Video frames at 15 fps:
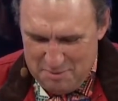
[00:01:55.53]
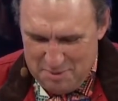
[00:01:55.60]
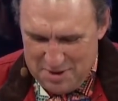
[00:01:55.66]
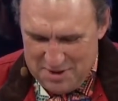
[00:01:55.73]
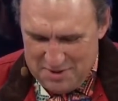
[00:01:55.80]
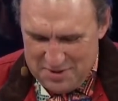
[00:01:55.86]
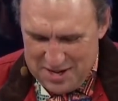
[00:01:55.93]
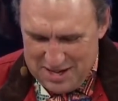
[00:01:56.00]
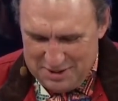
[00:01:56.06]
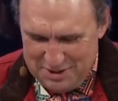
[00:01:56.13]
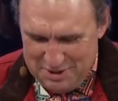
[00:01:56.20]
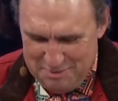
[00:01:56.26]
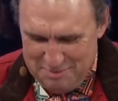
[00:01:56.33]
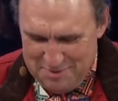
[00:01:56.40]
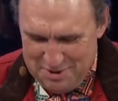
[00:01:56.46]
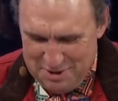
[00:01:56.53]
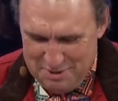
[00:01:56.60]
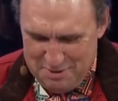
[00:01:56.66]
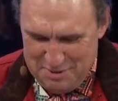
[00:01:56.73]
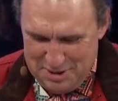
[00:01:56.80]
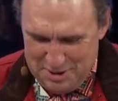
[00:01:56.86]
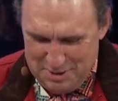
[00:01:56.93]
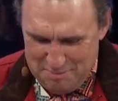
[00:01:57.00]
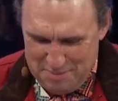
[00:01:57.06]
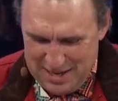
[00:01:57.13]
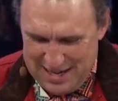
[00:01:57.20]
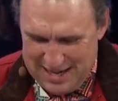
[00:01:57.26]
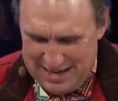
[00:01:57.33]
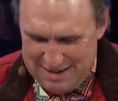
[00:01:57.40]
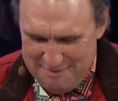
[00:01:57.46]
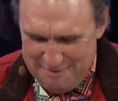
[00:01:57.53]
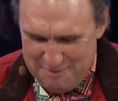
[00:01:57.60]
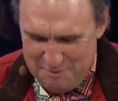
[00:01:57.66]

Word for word: what is that to you and to me?